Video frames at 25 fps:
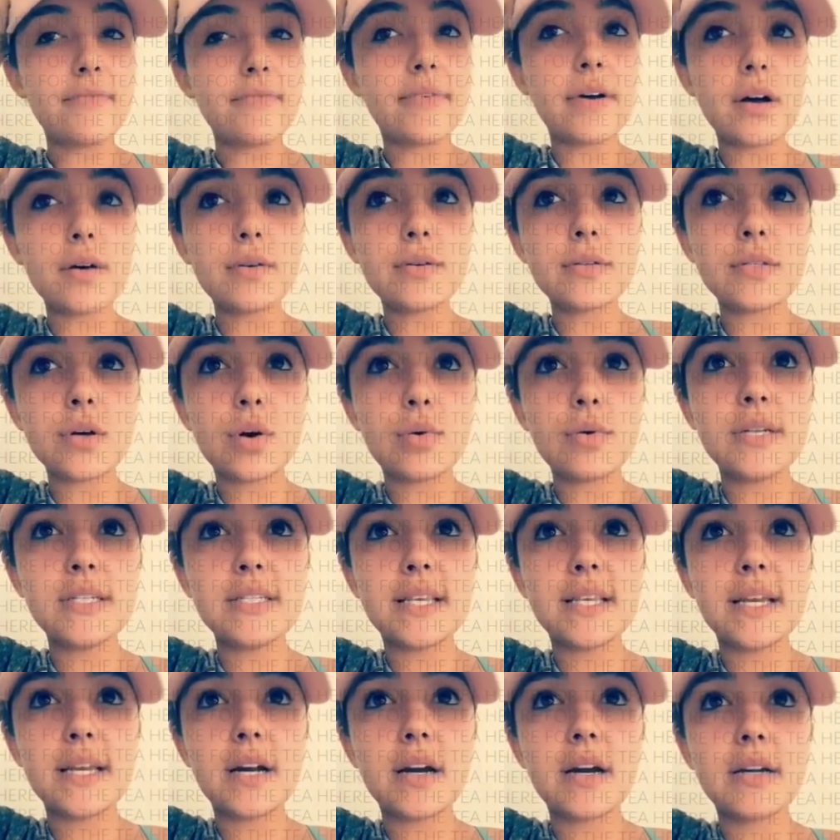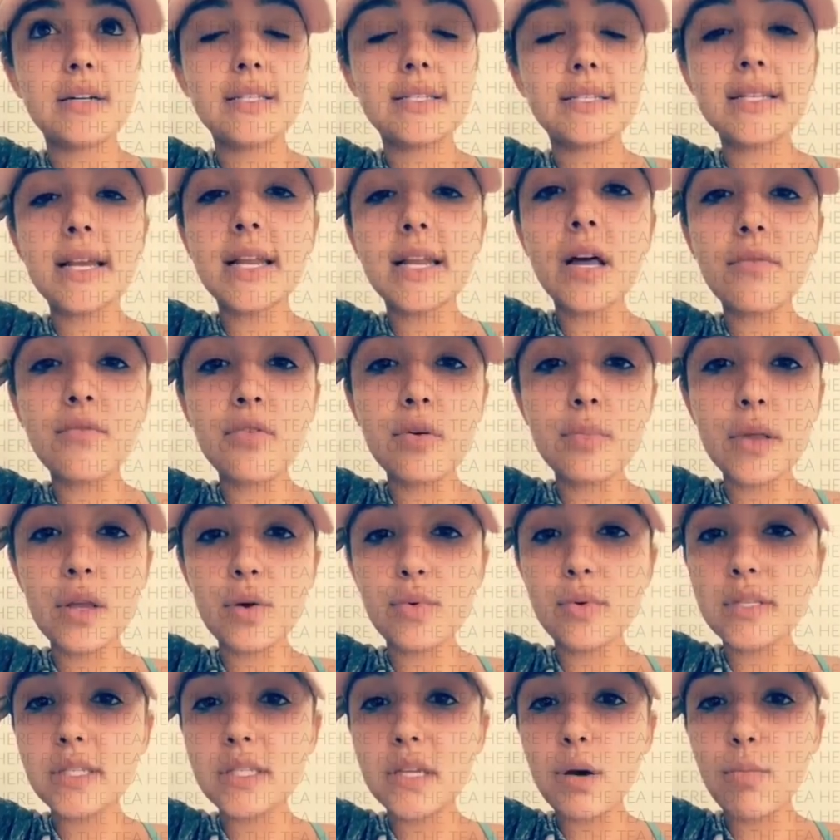Raphael is always there to stand up for
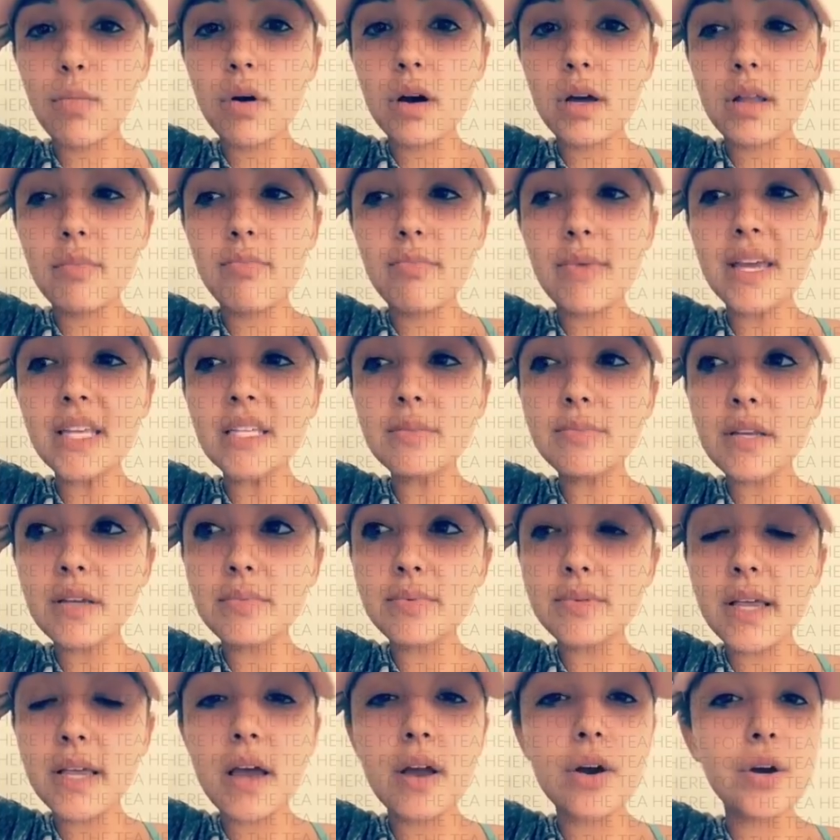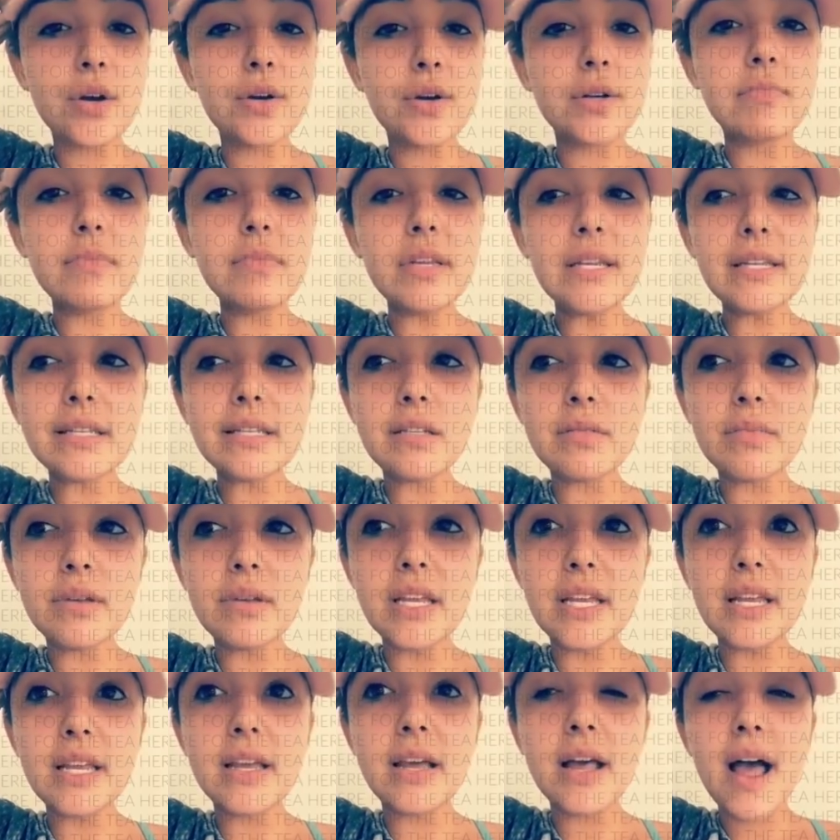me when someone makes me upset or is mean to
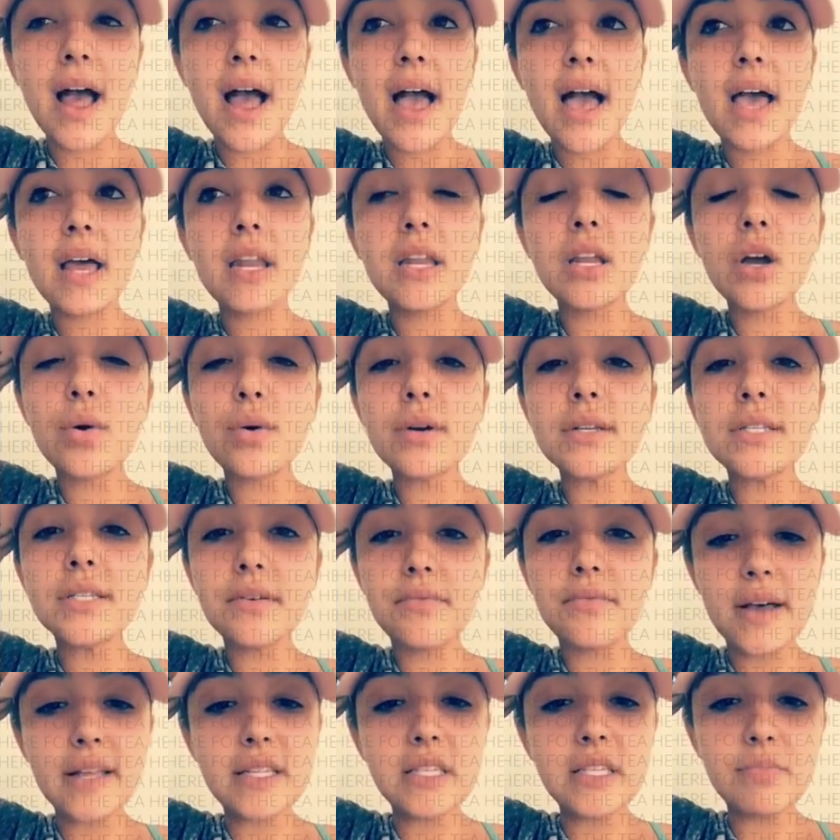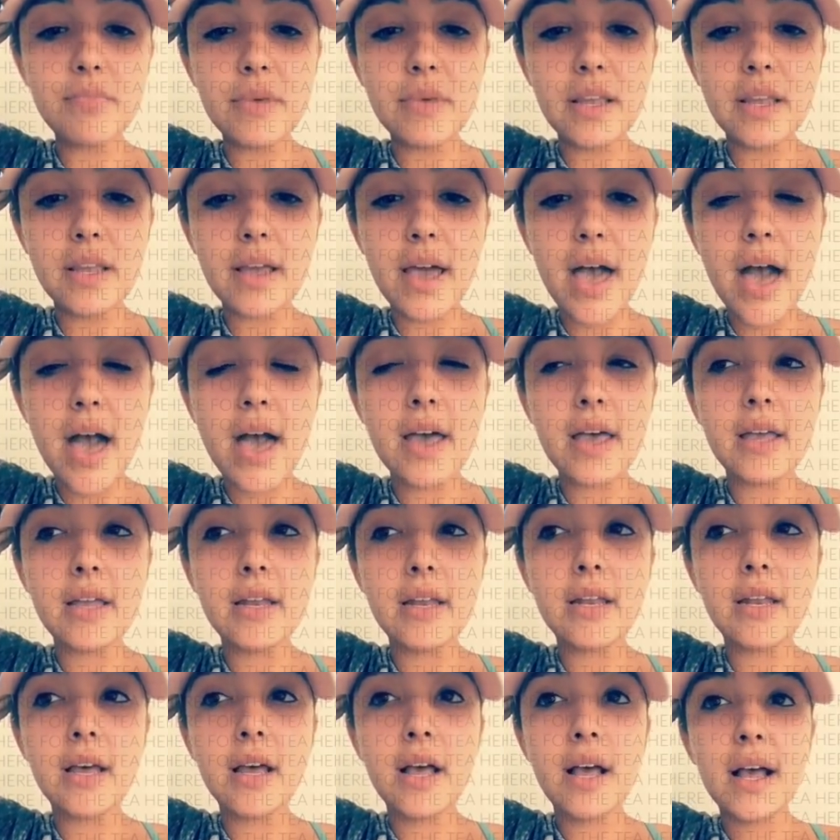me, and he always defends me,
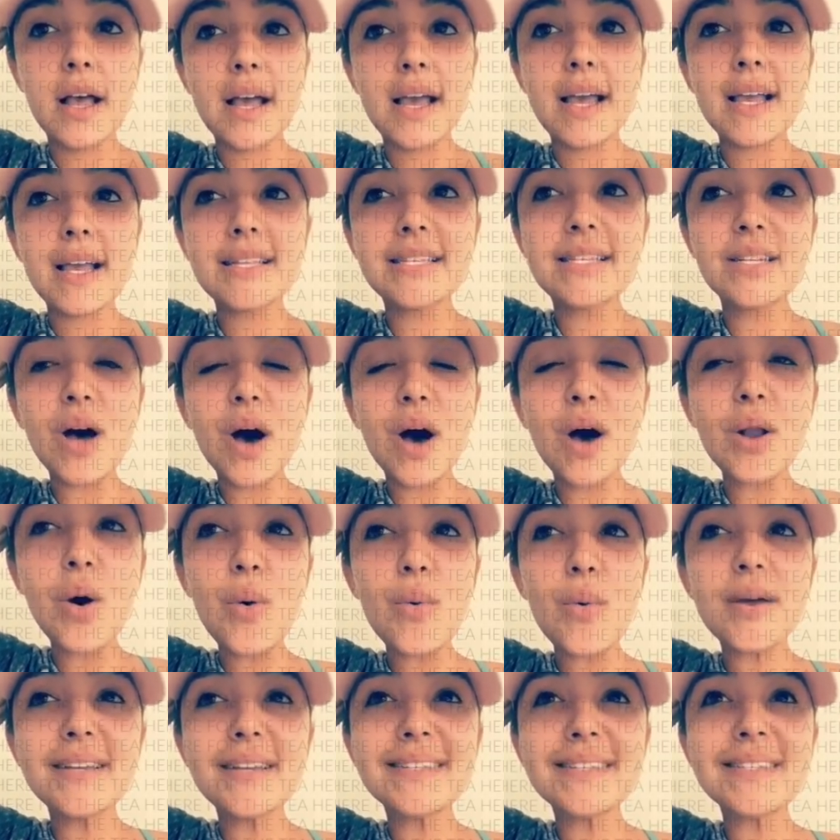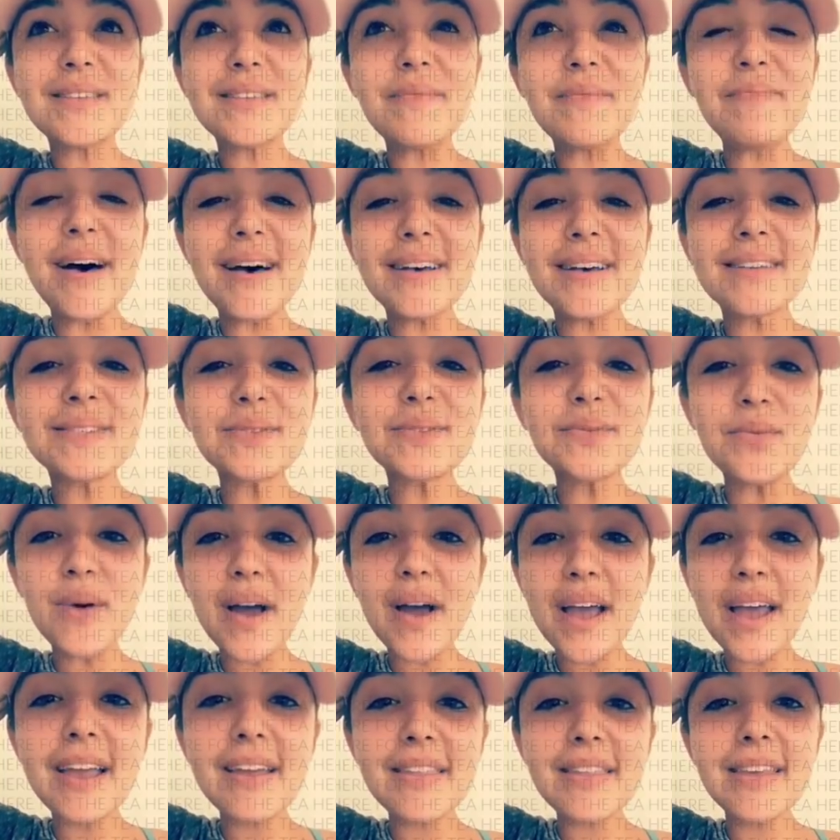and it's not always the best
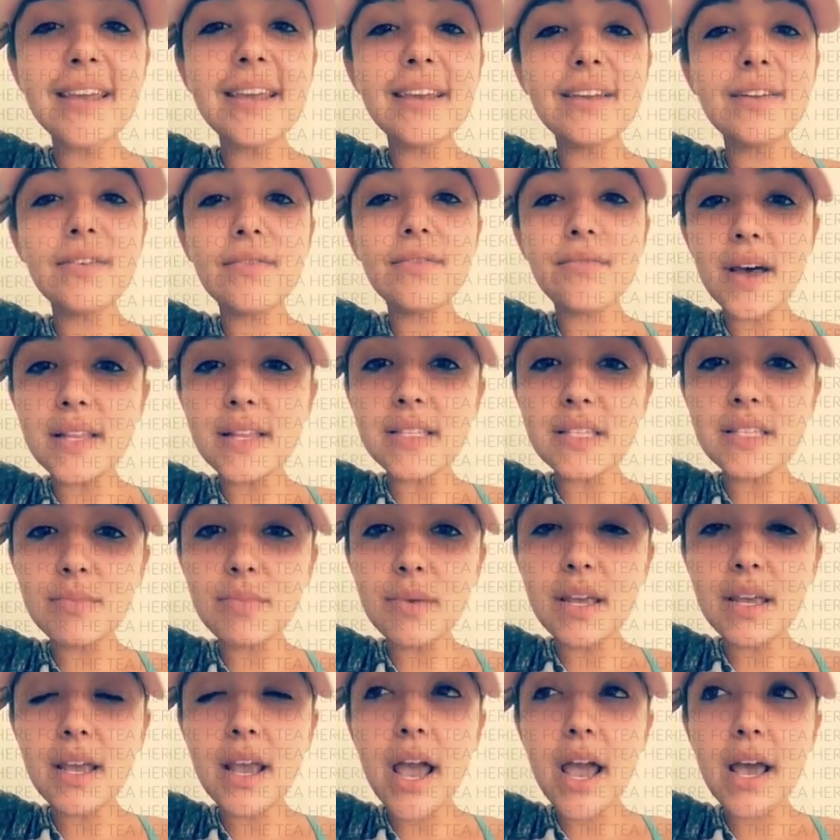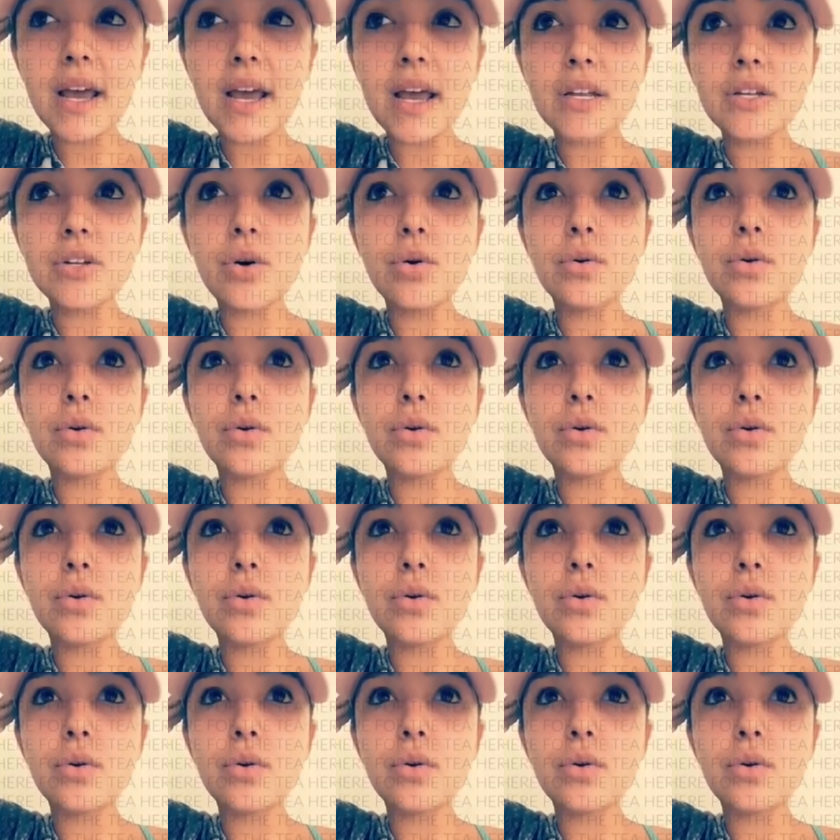way that he defends me, and I